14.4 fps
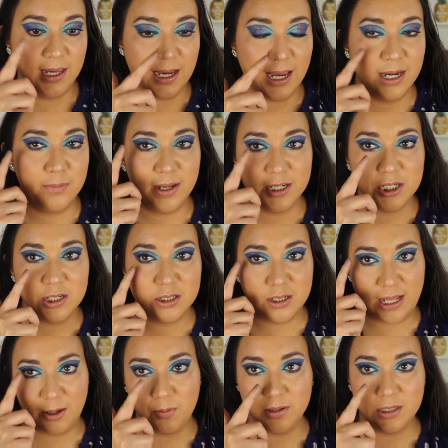Kind of meshes
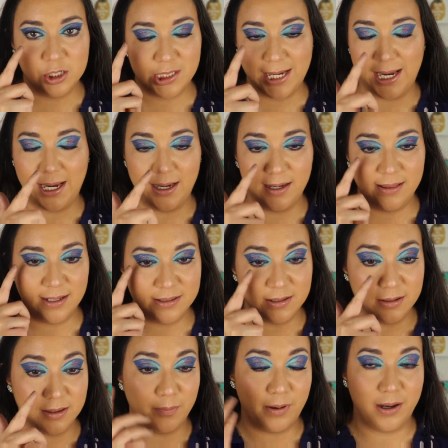like with the shade that's
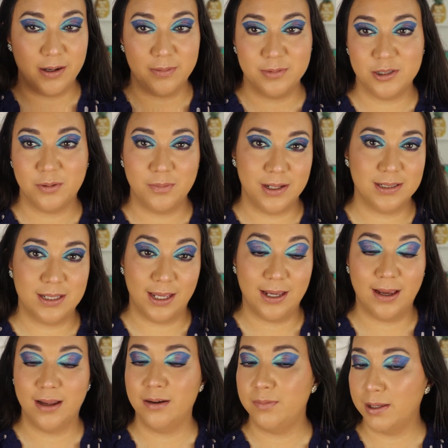at the bottom, so it makes like
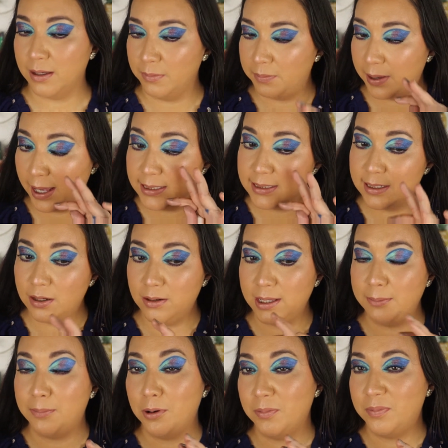kind of like a pastel
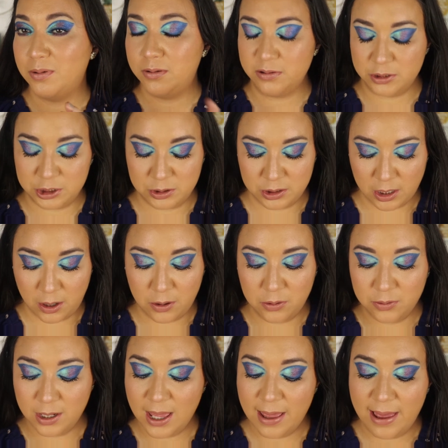purple
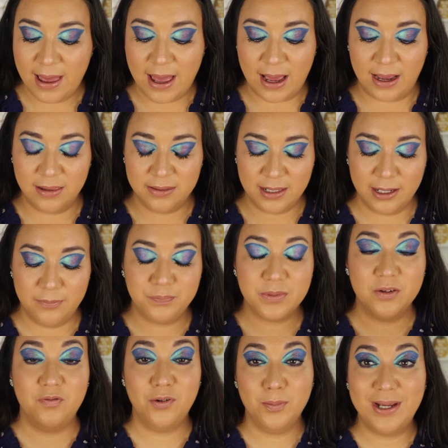tone. And then
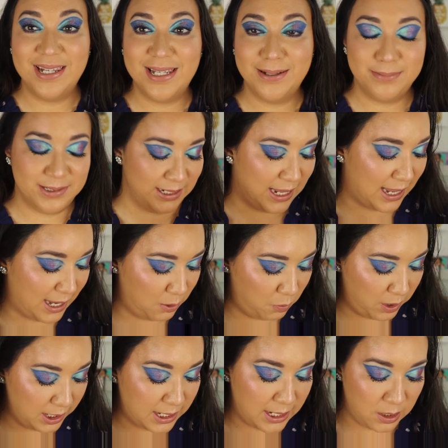for my lips, I
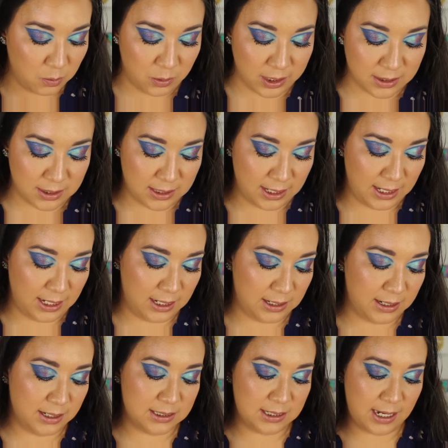went in with the
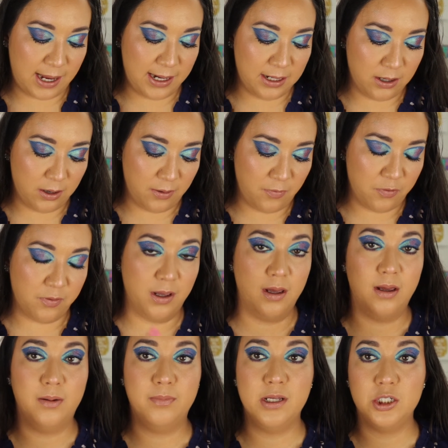Lux liner
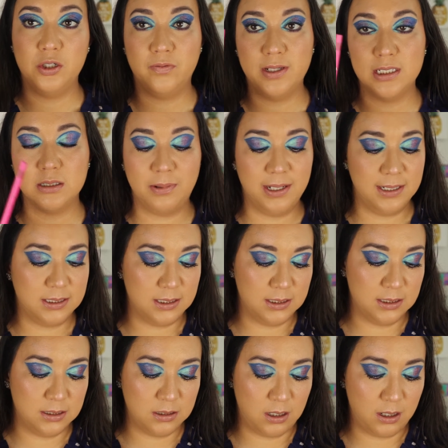from Juvia's Place. This
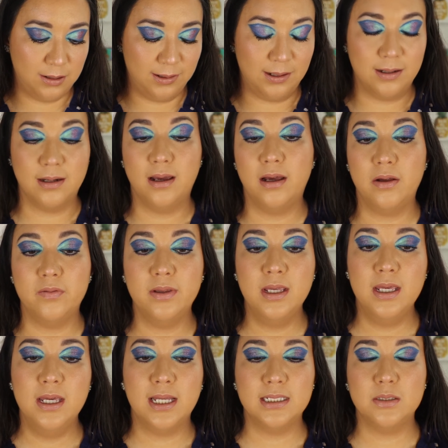is called Love.
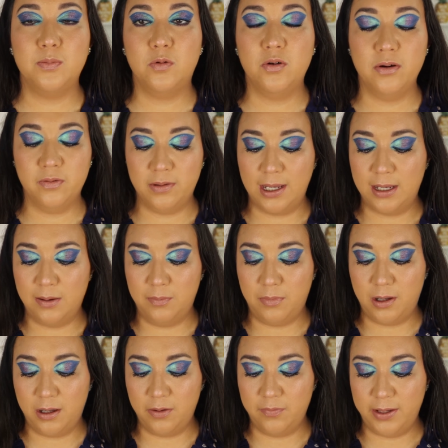It's more of like a
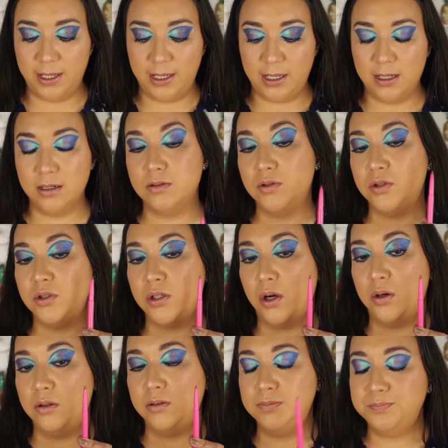mauve
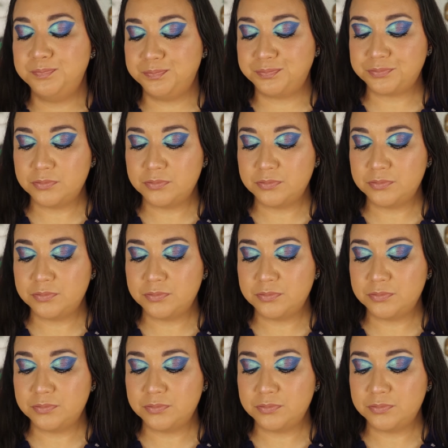tone.